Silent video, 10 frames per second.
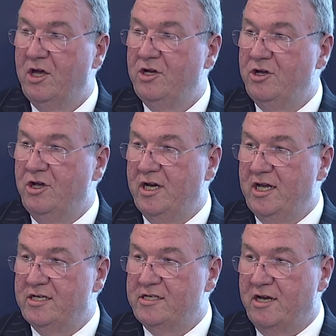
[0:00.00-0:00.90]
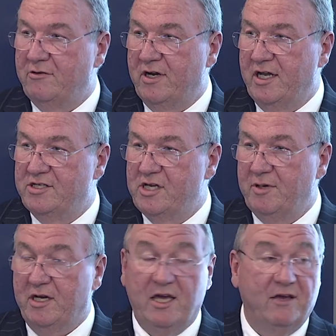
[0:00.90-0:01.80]
Do you need to tender an
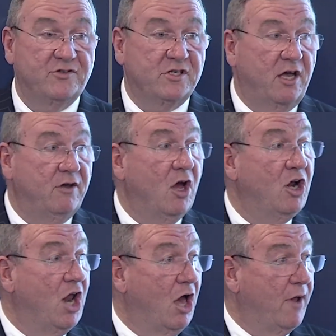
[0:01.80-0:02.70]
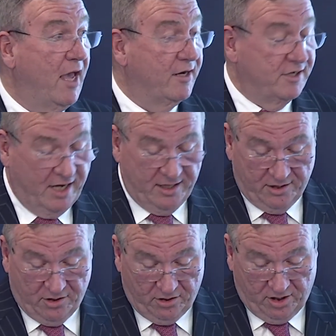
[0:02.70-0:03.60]
exhibit? If so, know how to tender
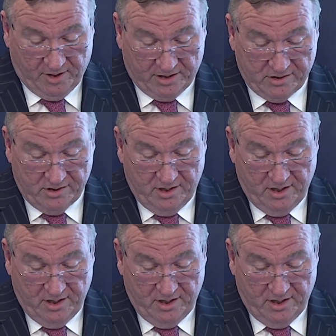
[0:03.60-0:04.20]
documents.